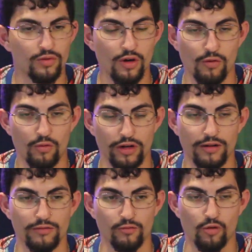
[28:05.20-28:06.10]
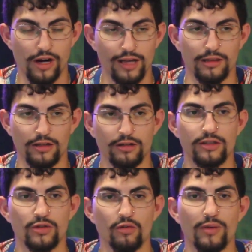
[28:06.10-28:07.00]
No, what I
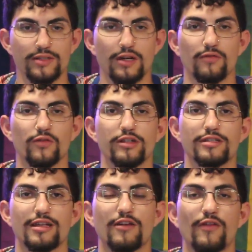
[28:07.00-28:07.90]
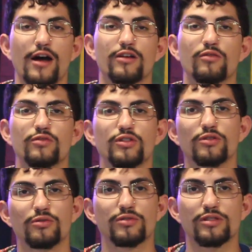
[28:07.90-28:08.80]
literally told myself was, if I don't
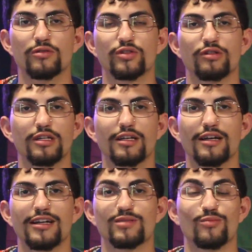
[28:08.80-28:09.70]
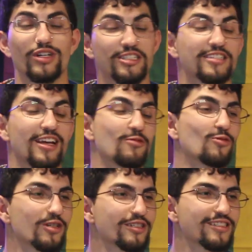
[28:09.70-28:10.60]
use or drink as much as I
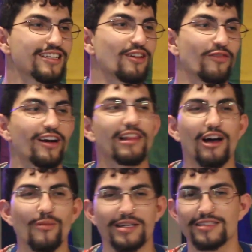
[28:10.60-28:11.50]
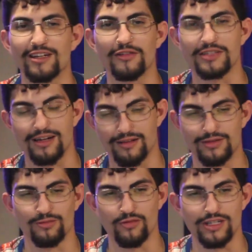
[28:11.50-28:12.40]
was, and if I allow myself to have
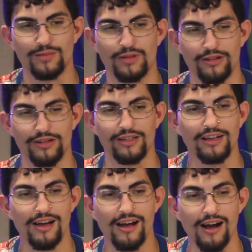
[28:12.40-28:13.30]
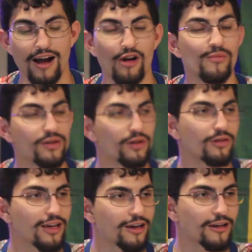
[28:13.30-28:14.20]
some rest period, I'll be
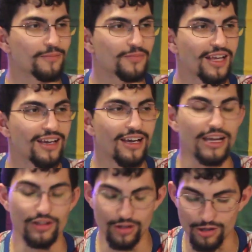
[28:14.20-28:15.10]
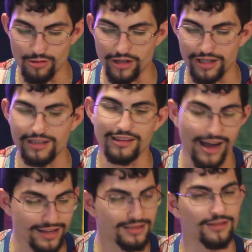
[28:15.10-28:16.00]
okay. And you know what? It
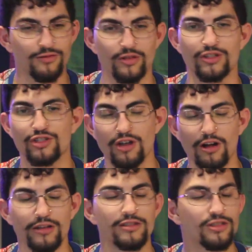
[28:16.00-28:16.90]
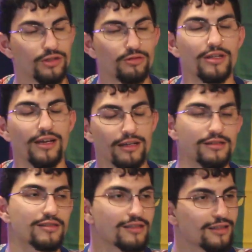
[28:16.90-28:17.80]
lasted for a solid 2
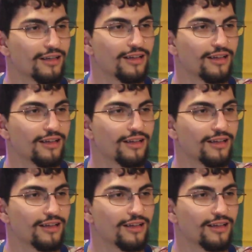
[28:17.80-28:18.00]
days.